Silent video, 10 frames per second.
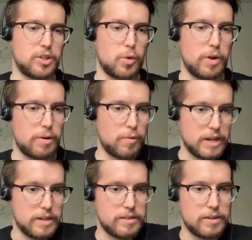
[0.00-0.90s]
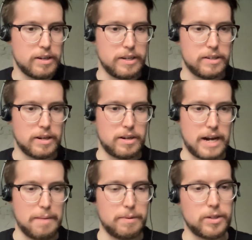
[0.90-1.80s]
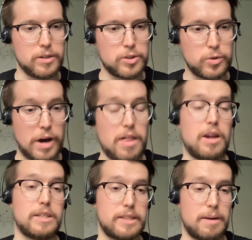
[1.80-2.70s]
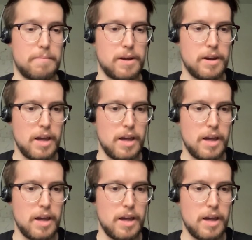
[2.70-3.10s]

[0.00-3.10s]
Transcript: So we are easily uh, able to analyze them.